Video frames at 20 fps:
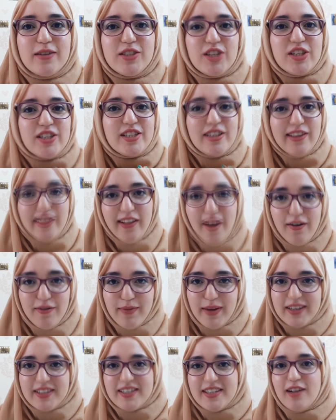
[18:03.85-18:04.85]
just love
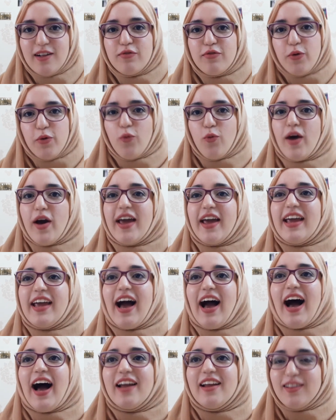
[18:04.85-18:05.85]
myself the
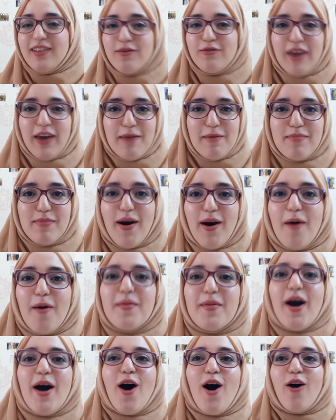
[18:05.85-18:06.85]
way I love
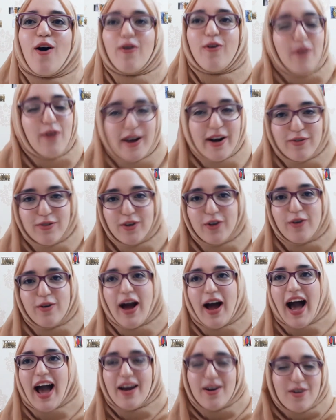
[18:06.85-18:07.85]
K-pop or
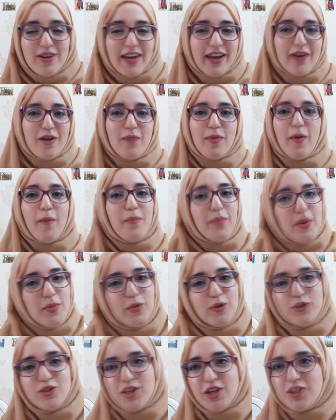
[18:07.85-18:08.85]
whatever. I don't care about
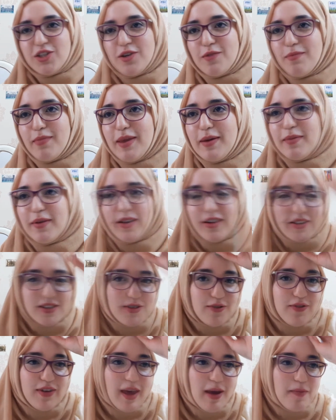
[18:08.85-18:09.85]
people judging me because
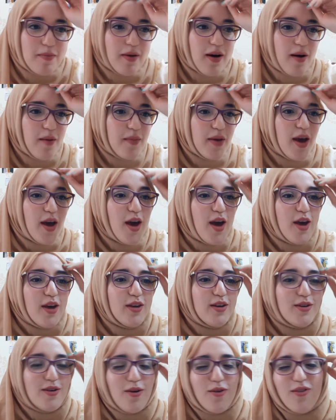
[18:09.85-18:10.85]
of K-pop.
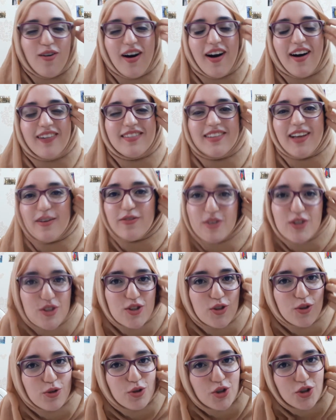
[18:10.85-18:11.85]
You know what? Life is
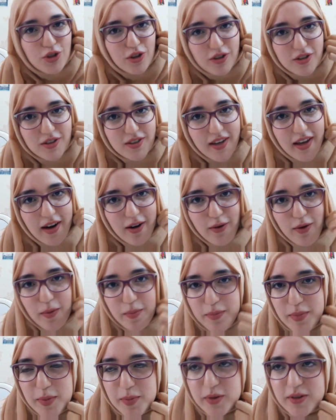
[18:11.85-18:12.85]
too short to care
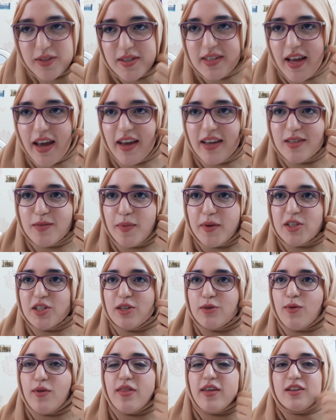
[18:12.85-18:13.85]
what people say,
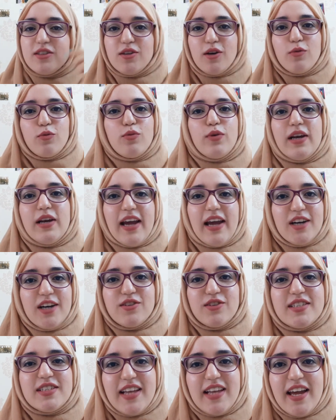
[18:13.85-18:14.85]
especially when they don't really
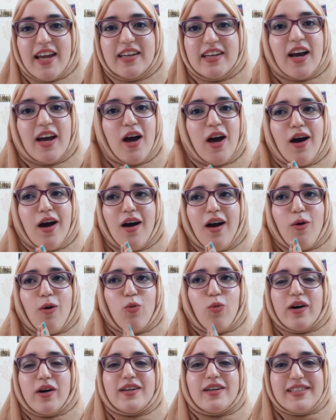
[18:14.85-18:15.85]
understand
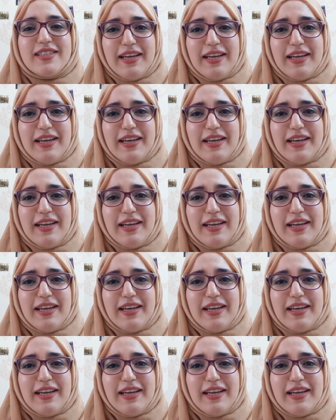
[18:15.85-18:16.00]
what is